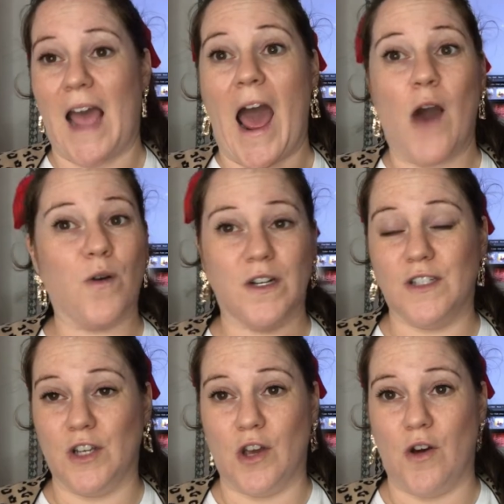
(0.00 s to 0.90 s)
hours
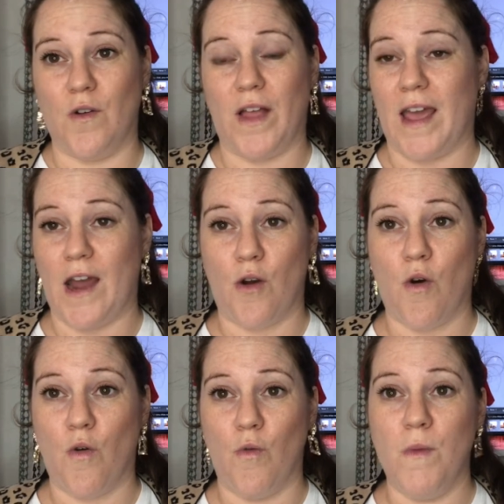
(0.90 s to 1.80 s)
ago, like at
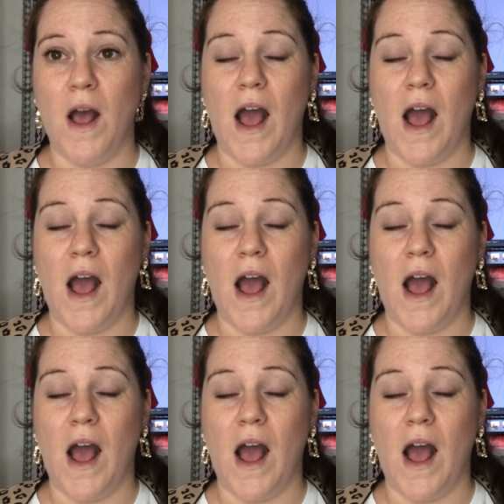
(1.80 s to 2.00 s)
home,